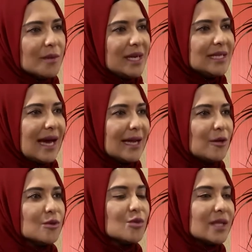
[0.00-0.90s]
are being
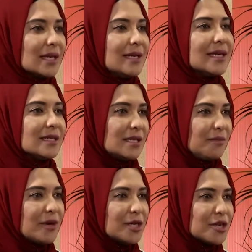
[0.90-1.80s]
diagnosed with clinical
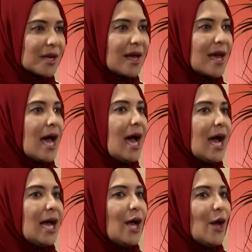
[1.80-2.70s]
depression.
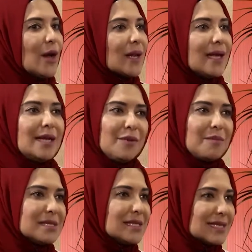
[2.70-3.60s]
Clearly, we're
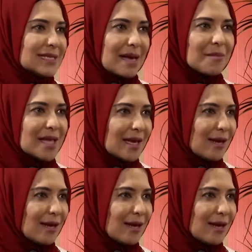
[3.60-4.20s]
missing something